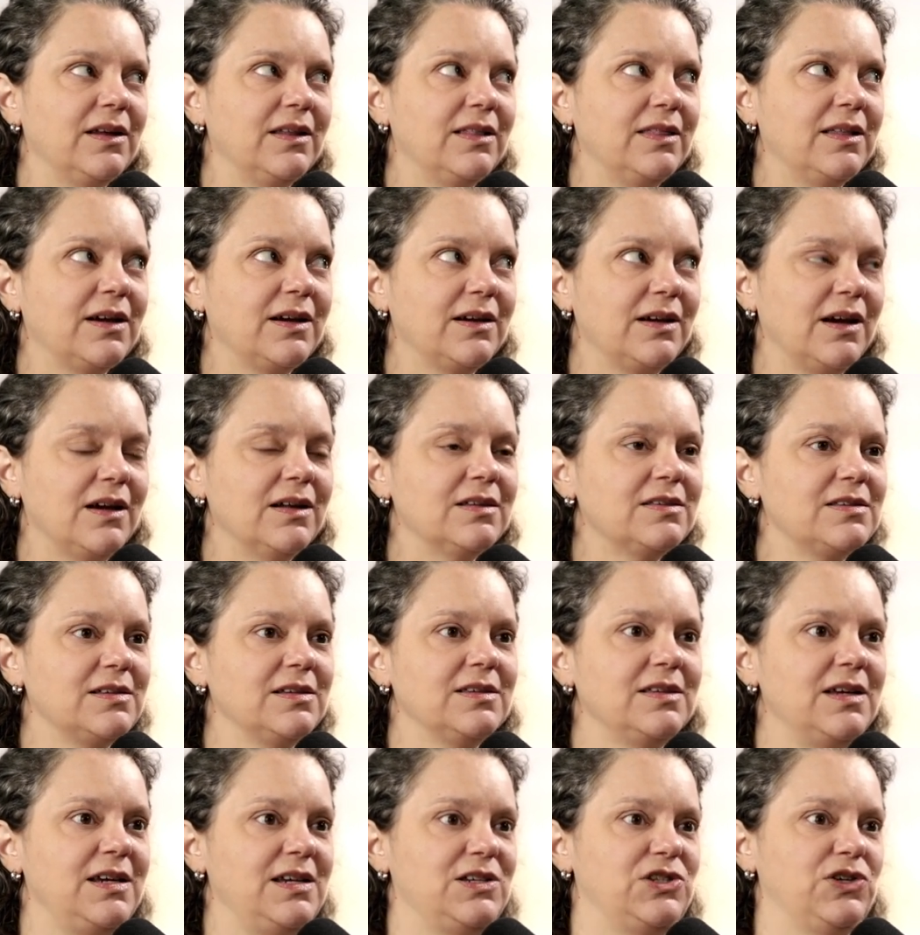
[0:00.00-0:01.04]
the
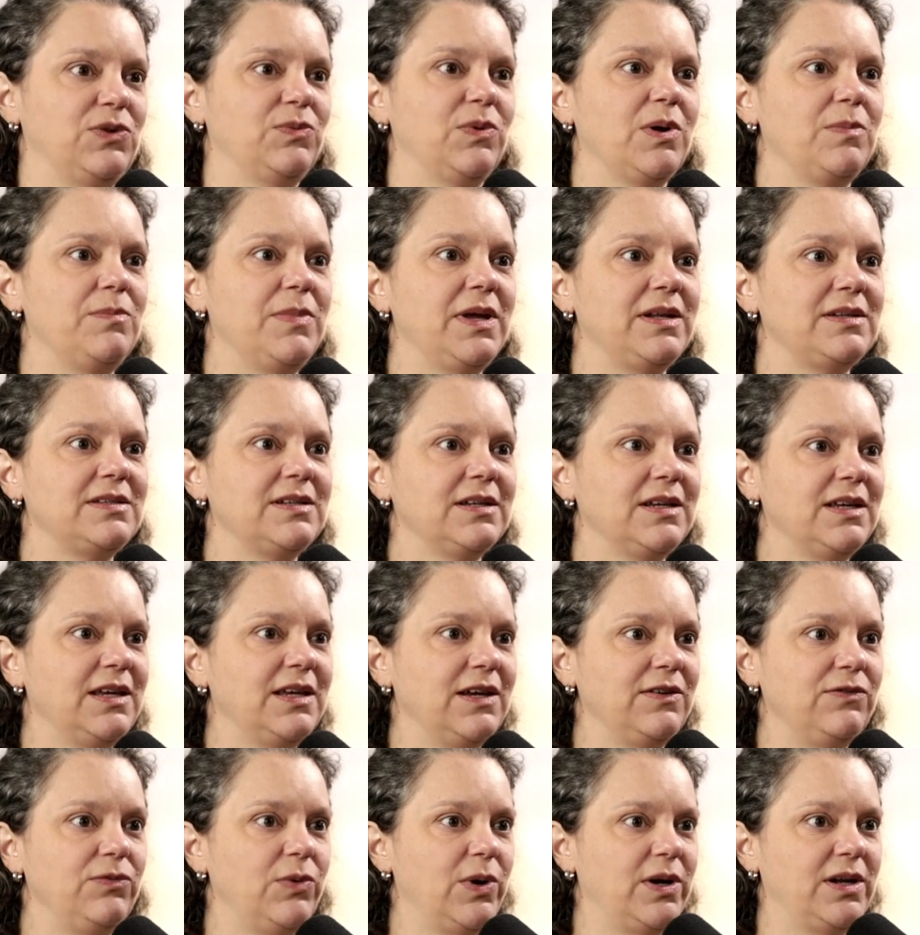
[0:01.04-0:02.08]
consolation we're meant to
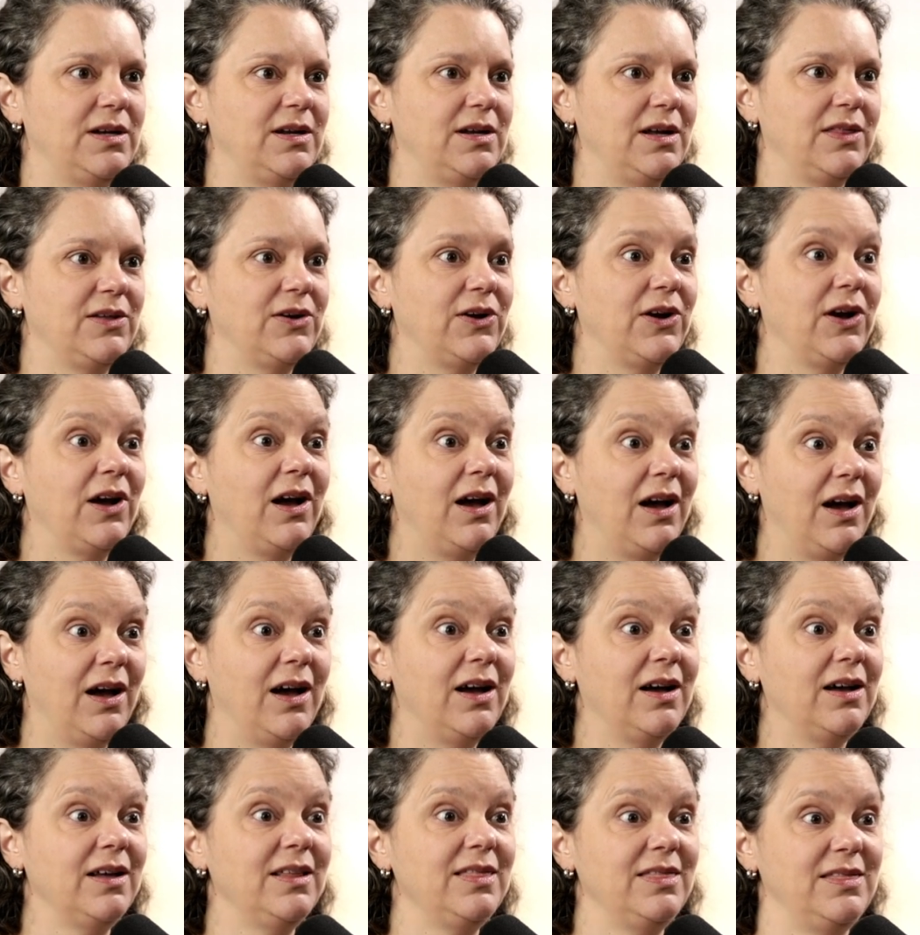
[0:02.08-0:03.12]
give one another
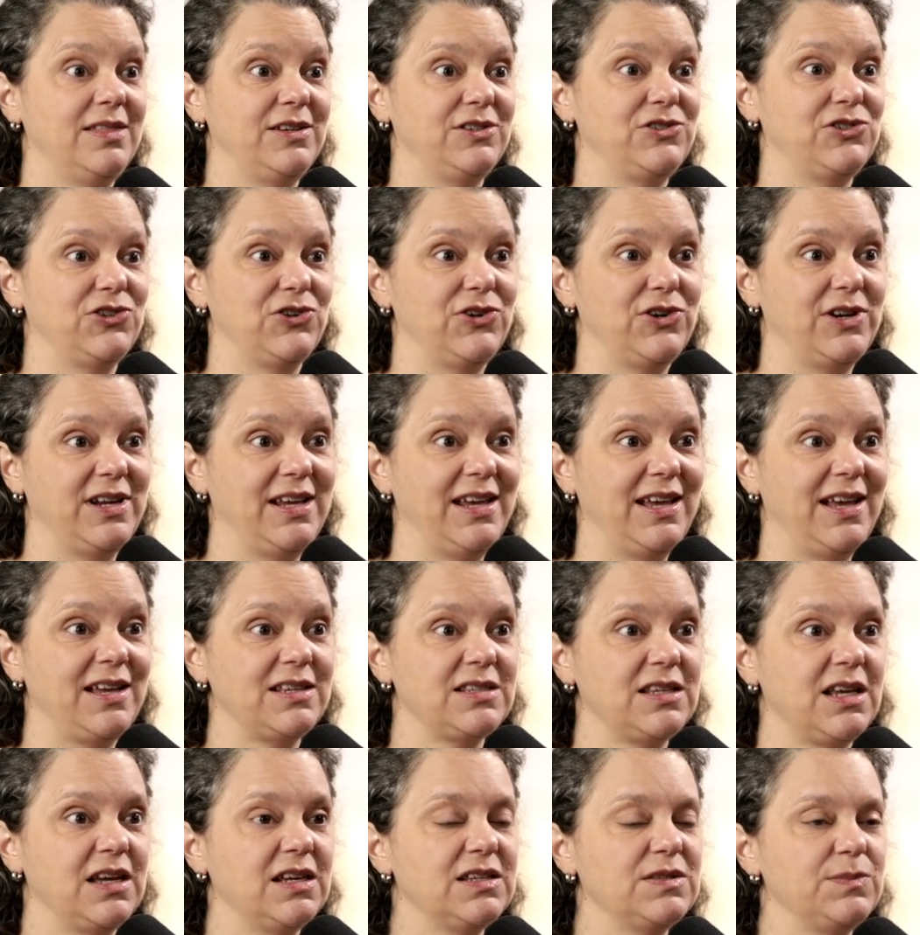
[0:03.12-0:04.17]
on the journey yes,
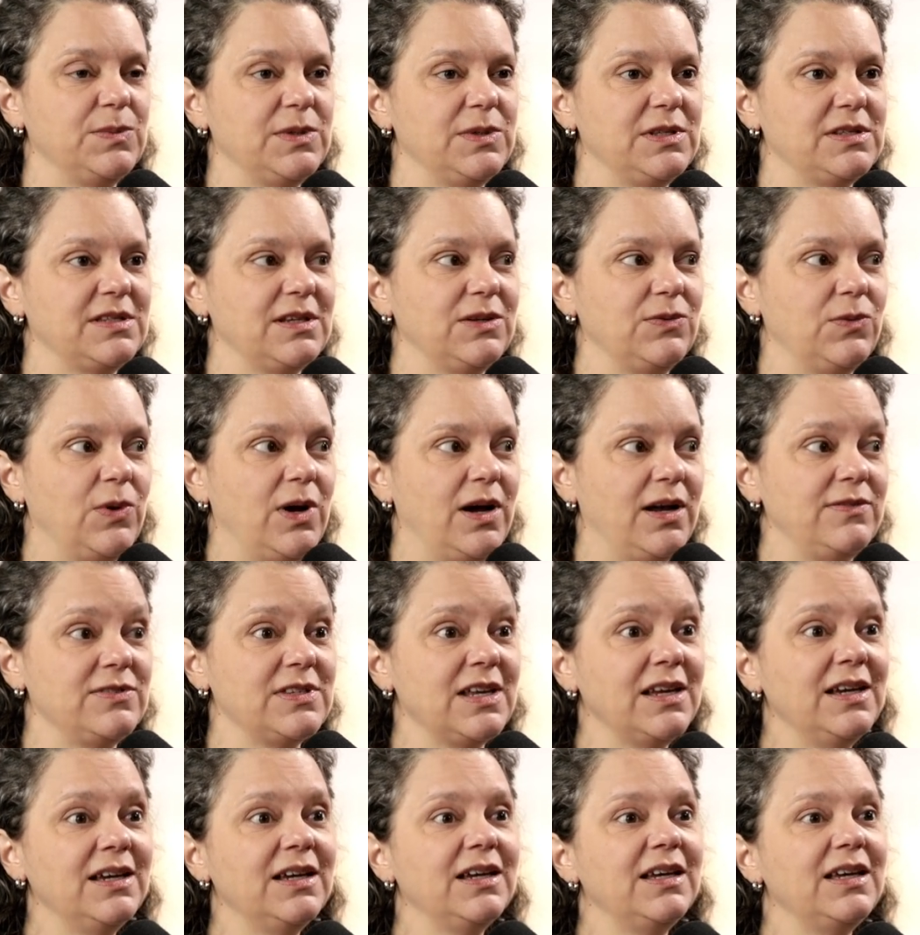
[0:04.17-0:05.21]
as yes. husbands and wives
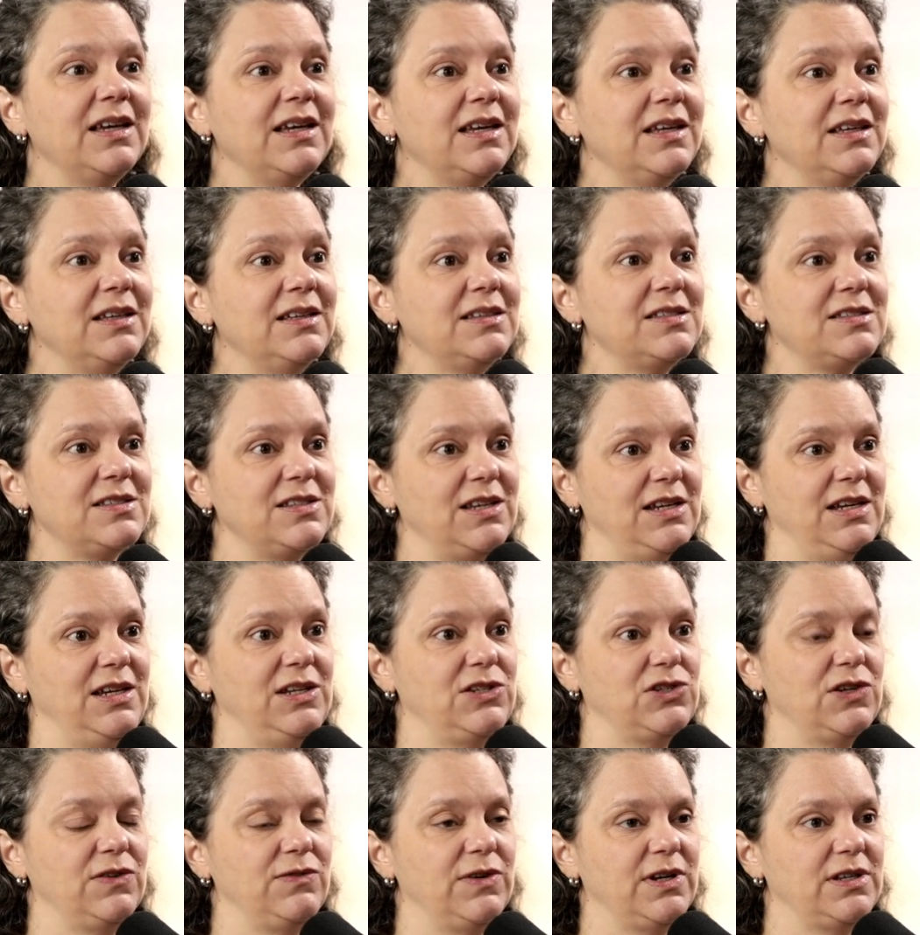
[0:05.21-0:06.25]
is to
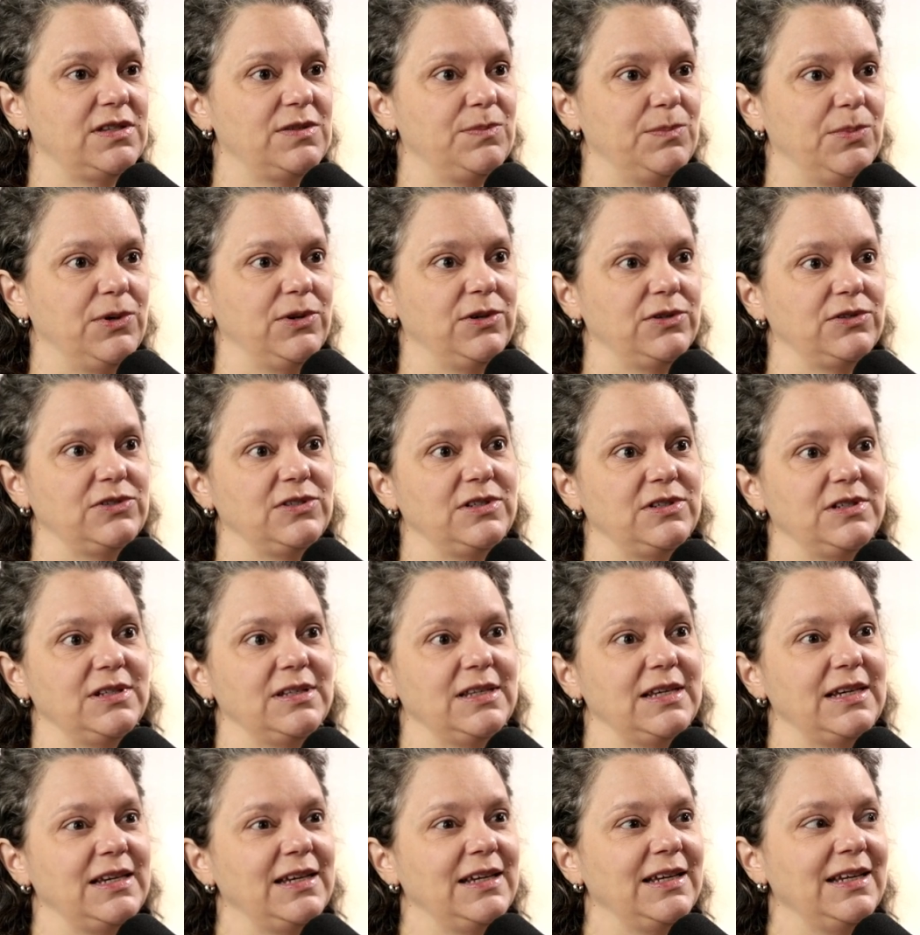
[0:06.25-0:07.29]
each of us
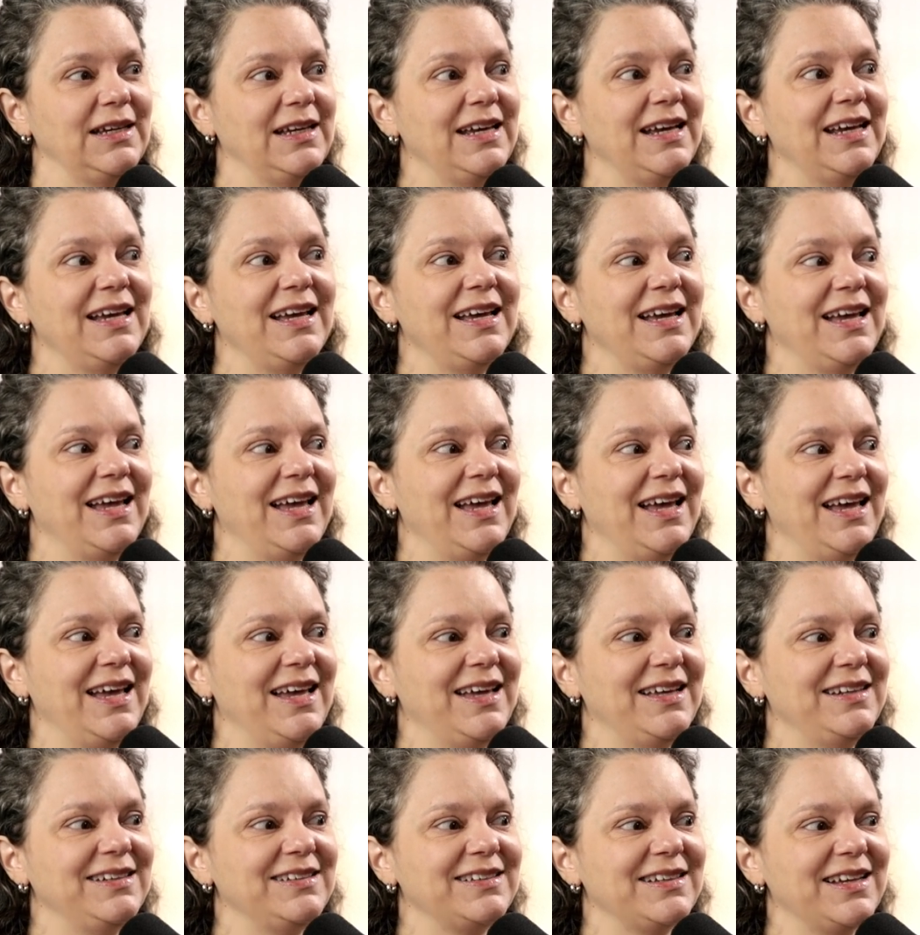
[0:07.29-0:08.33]
personally.
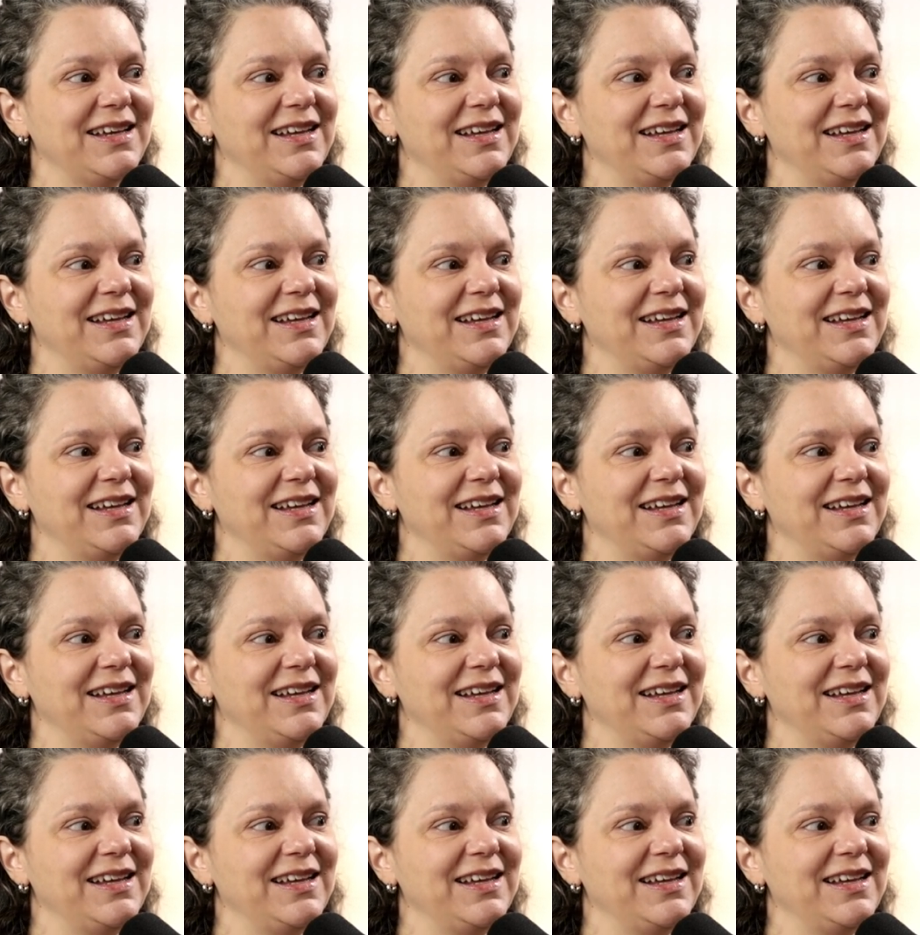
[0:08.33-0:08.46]
And